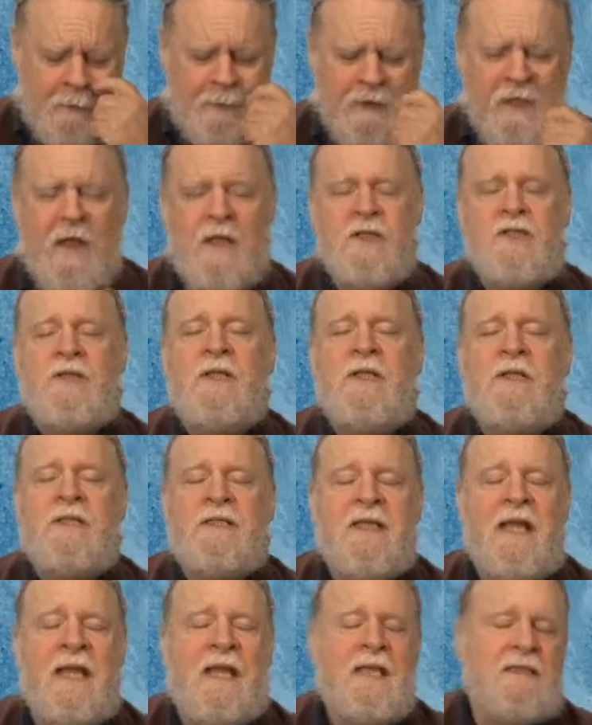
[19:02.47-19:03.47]
The McCutcheon in
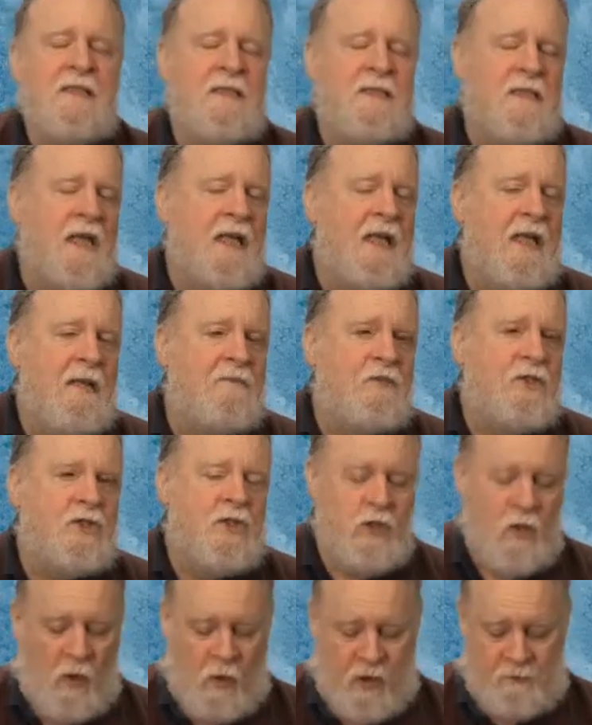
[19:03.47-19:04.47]
this case is a guy named
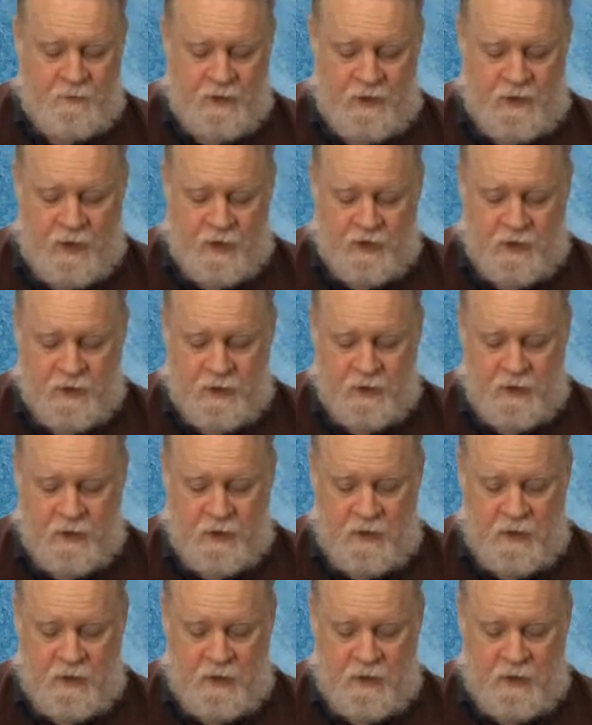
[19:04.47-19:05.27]
Sean McCutcheon.